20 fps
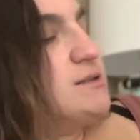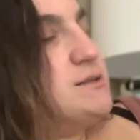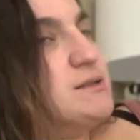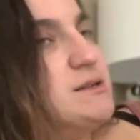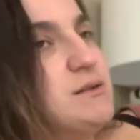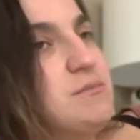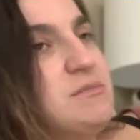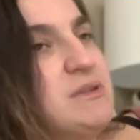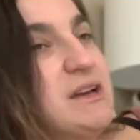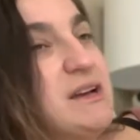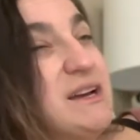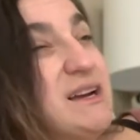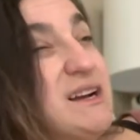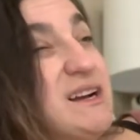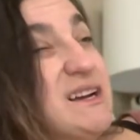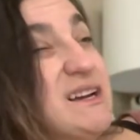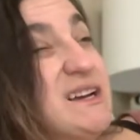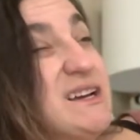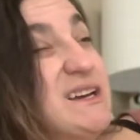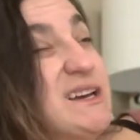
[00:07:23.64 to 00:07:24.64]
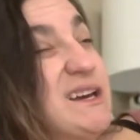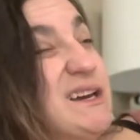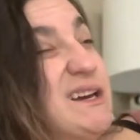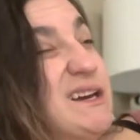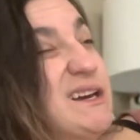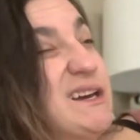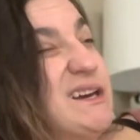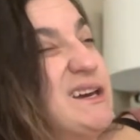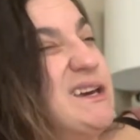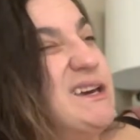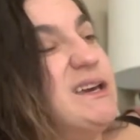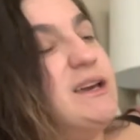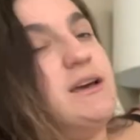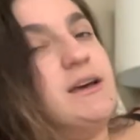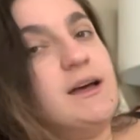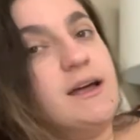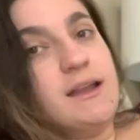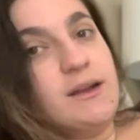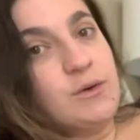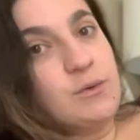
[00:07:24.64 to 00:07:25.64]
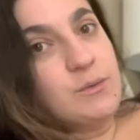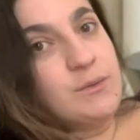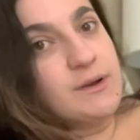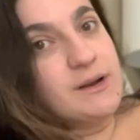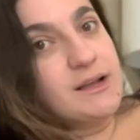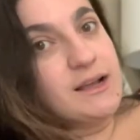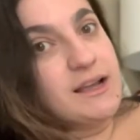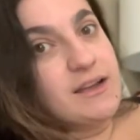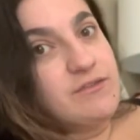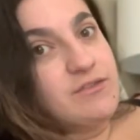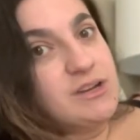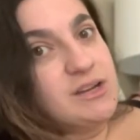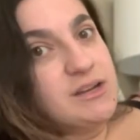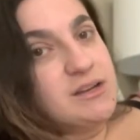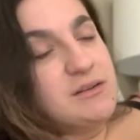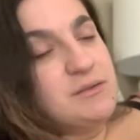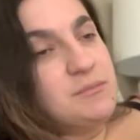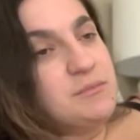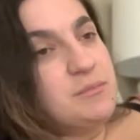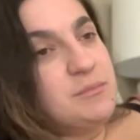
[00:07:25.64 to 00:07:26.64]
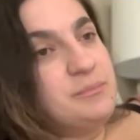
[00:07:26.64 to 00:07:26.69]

and I'm like, ah, I don't want to give in.